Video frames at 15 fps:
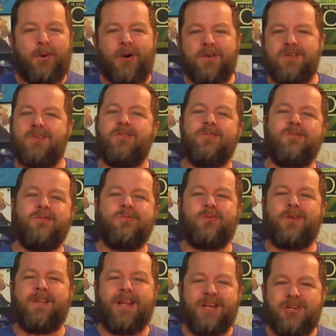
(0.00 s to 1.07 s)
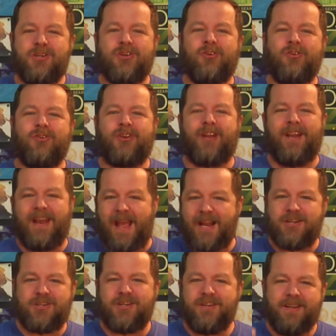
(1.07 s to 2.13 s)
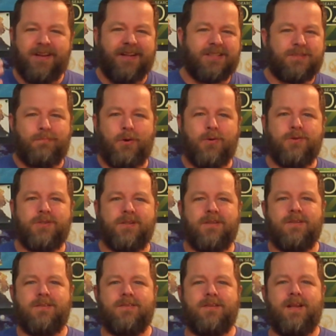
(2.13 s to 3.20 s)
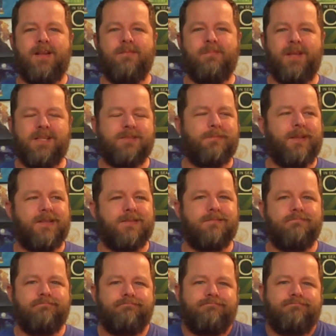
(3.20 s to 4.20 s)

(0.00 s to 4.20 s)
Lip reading: personal relational connection and exposure kind of makes me